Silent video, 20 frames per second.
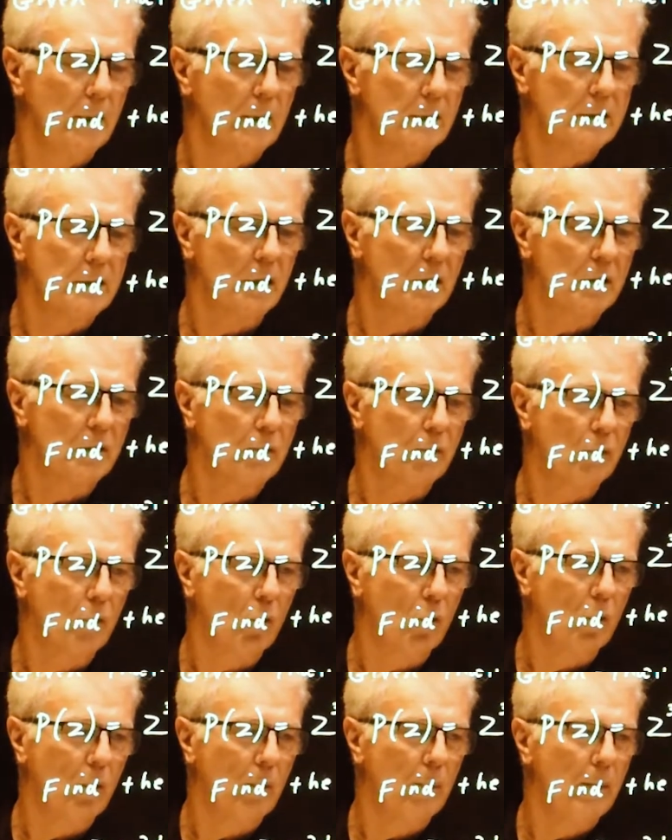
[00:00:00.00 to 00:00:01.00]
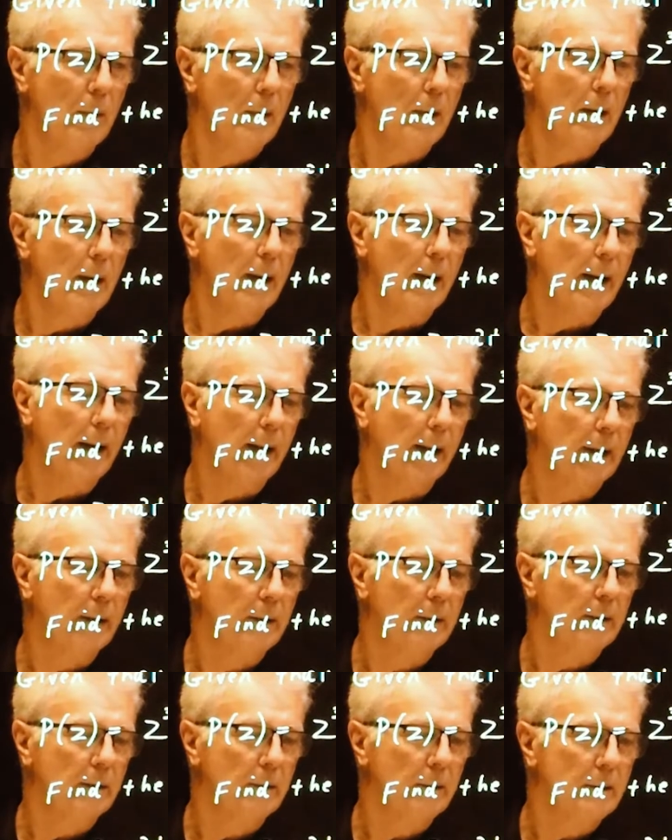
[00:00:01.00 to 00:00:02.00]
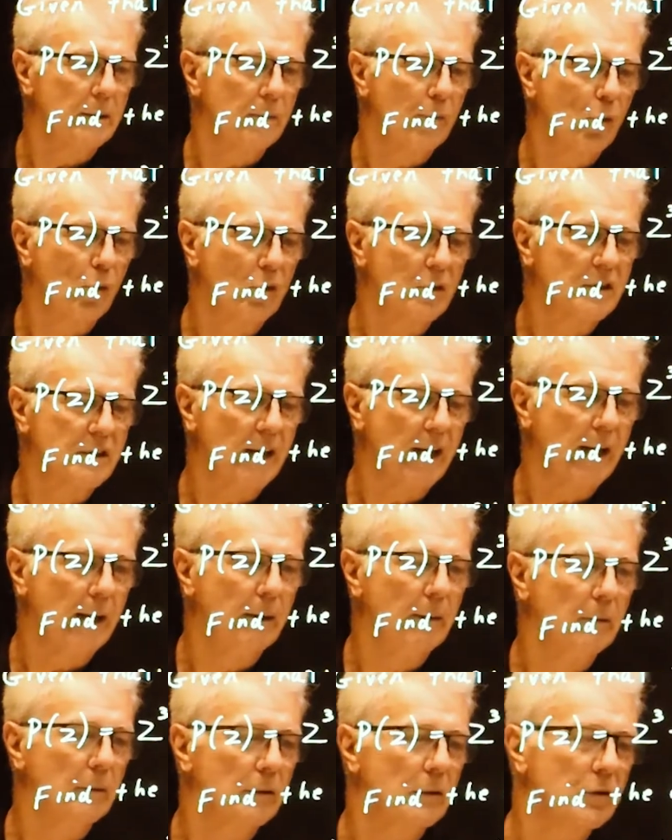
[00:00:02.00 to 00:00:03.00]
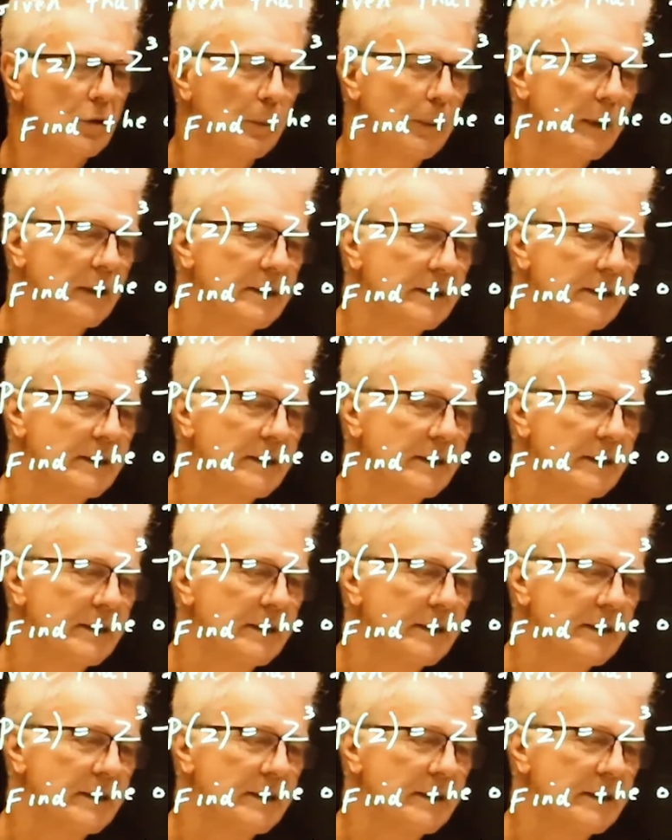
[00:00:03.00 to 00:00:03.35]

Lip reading: So it's 4, and for Z, should be a